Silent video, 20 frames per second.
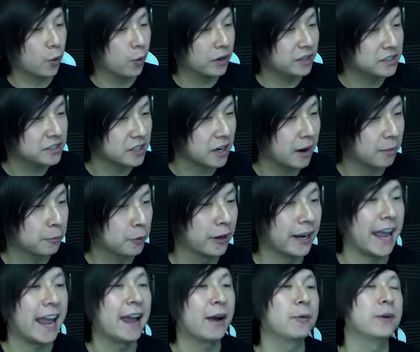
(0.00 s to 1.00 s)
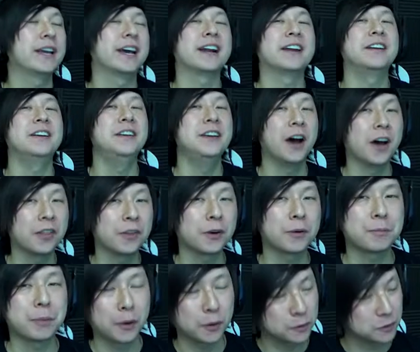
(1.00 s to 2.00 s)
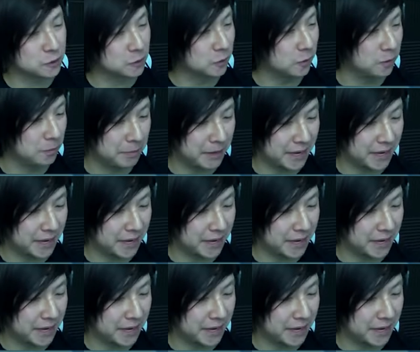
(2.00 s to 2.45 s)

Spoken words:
coins to upgrade and we got another personal